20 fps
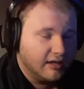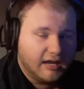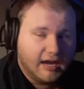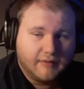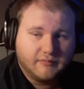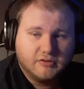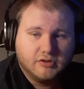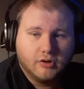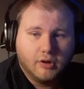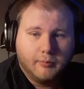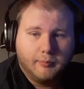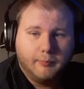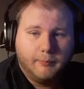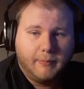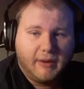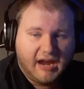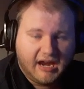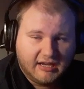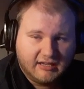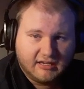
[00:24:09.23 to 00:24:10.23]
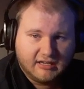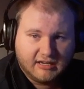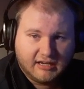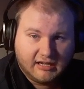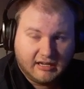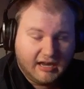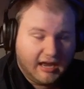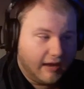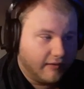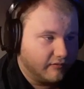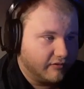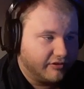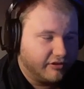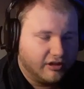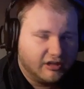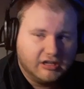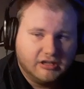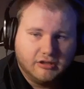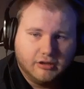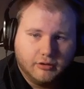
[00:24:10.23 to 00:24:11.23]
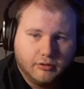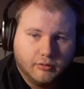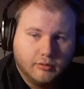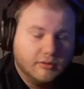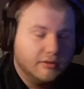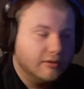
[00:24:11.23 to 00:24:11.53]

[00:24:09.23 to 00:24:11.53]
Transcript: After abandoning everything he knew?